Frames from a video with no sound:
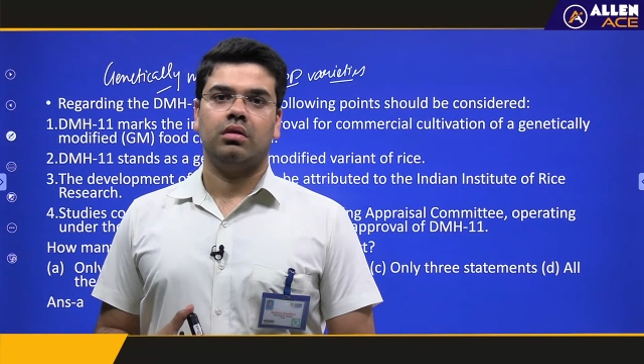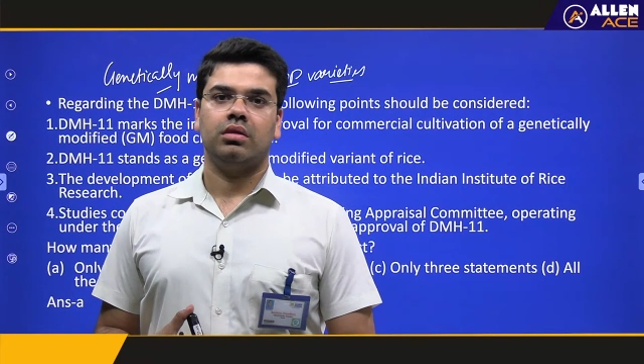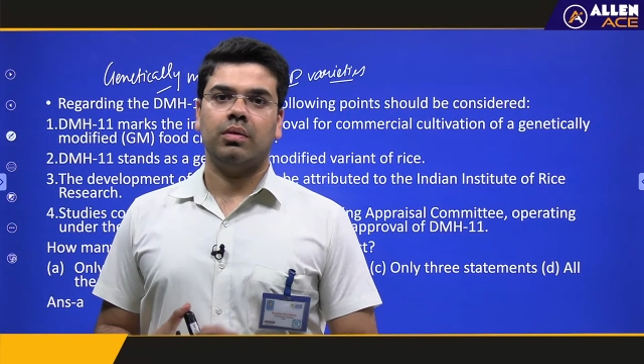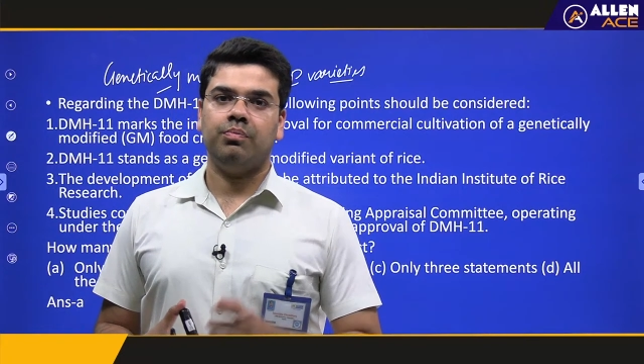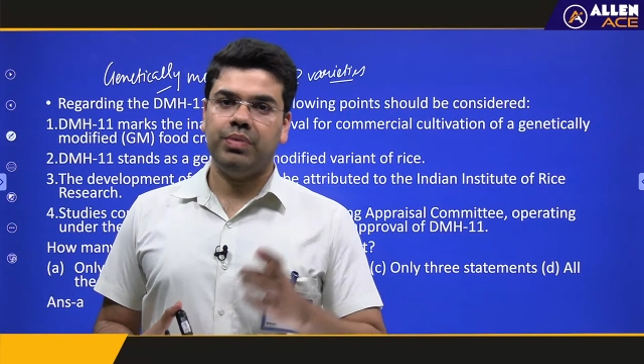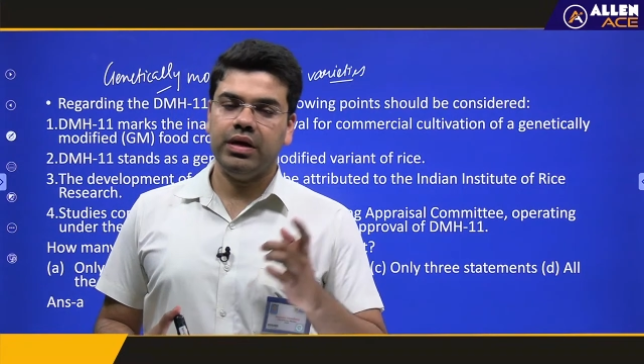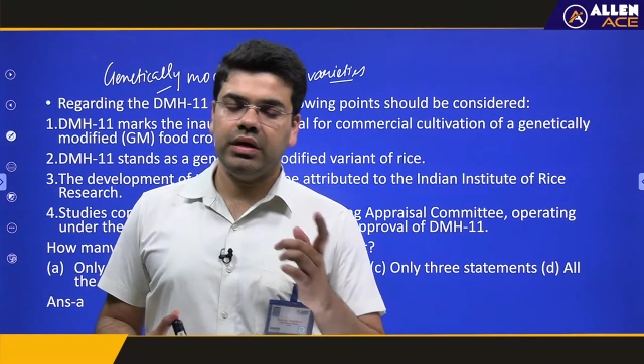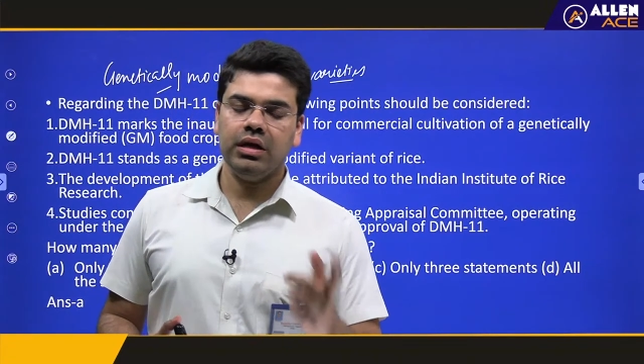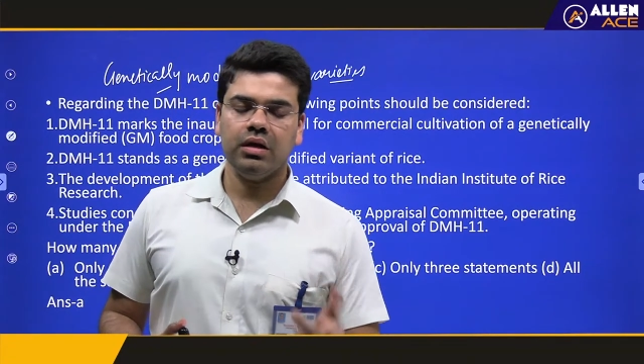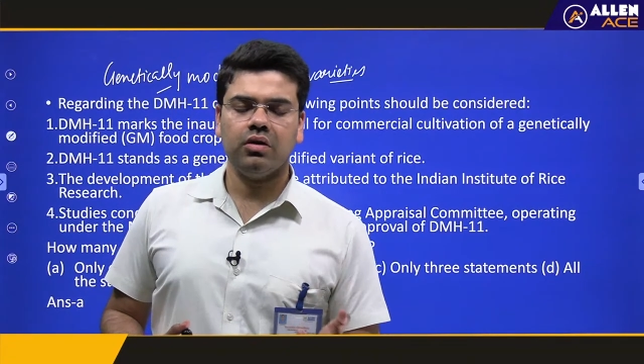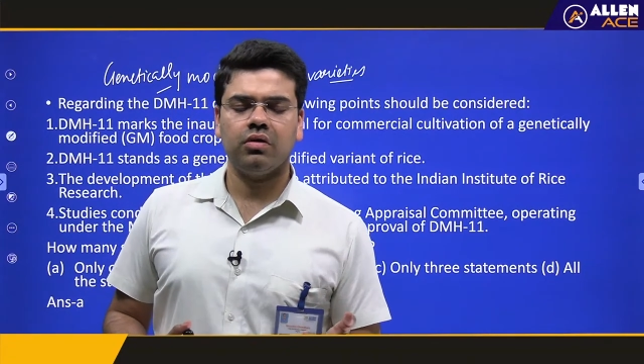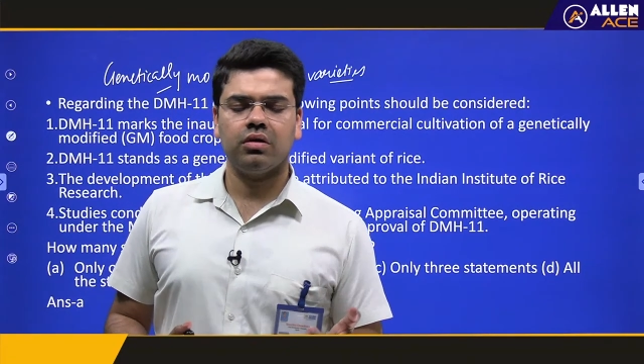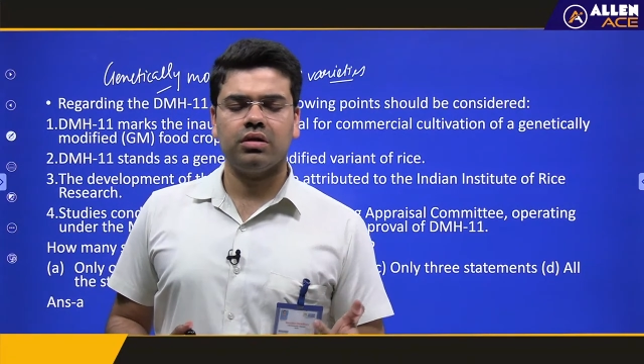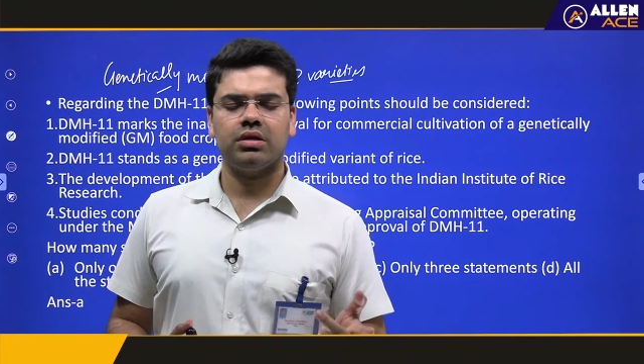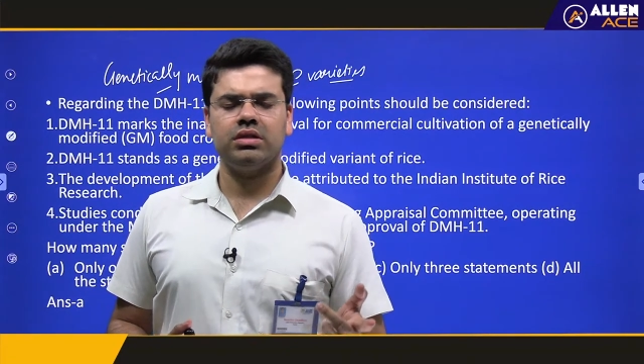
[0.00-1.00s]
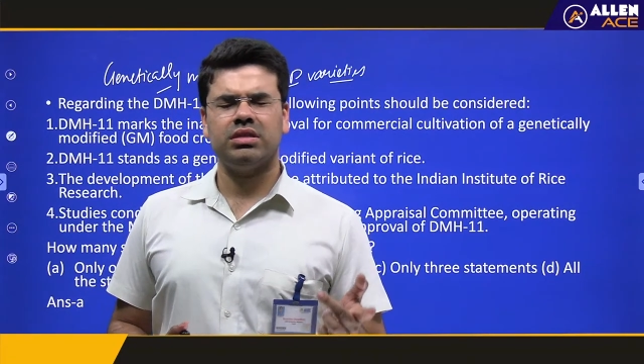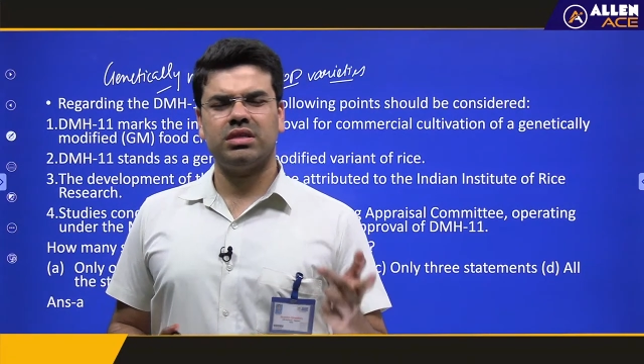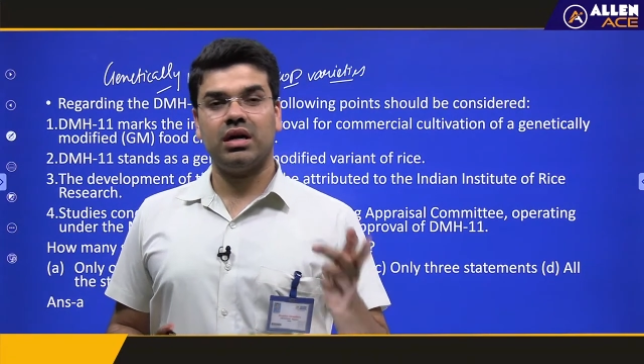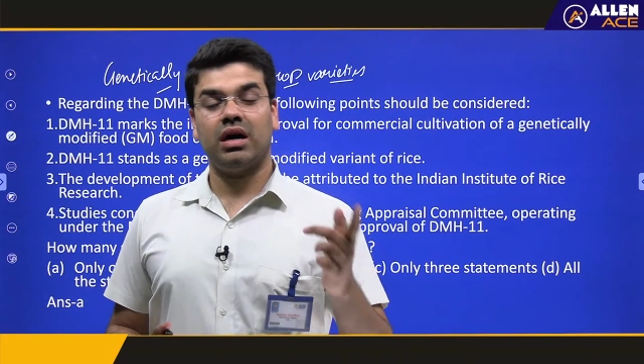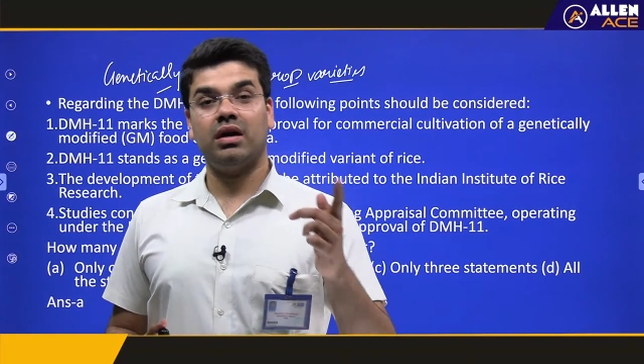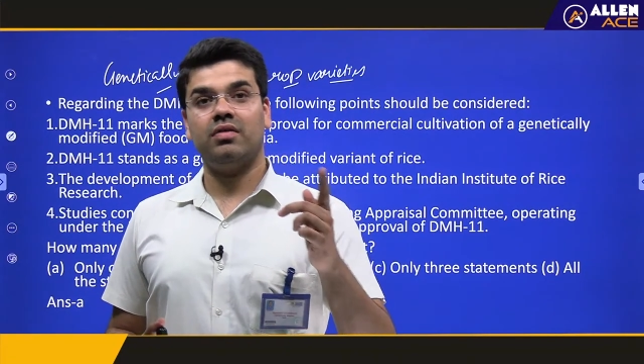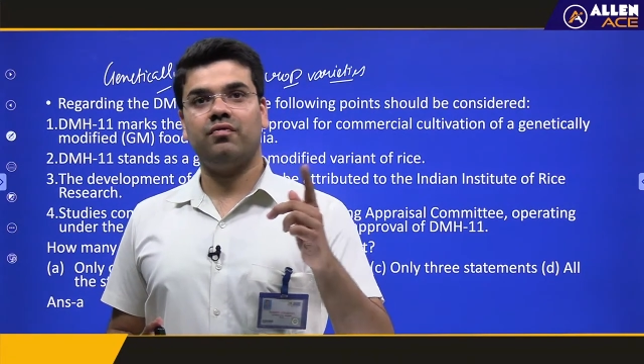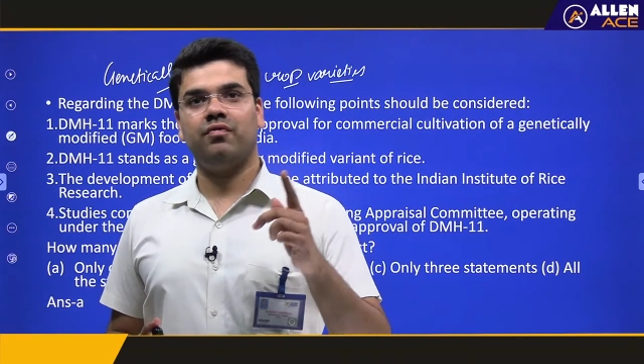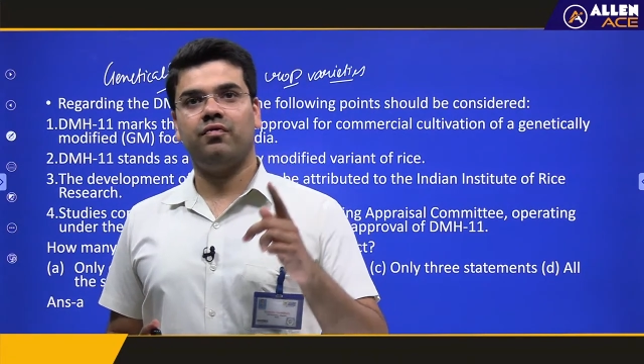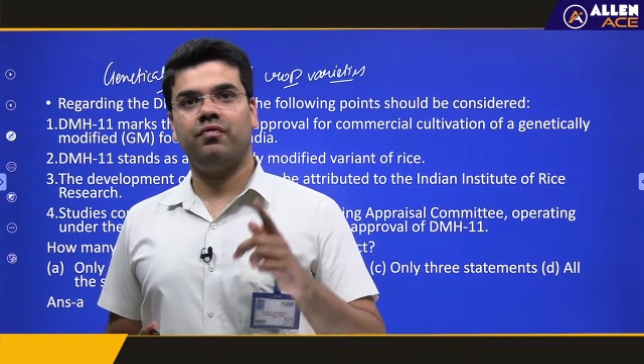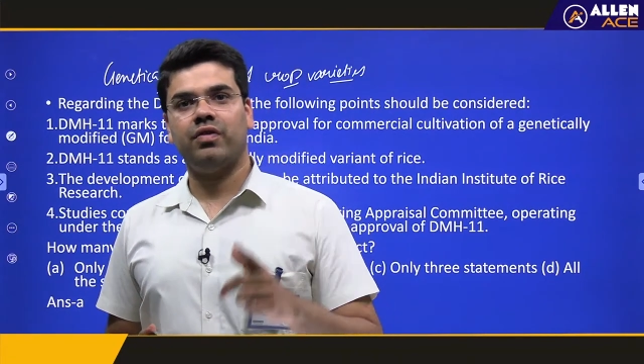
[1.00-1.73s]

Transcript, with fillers: The BT cottons are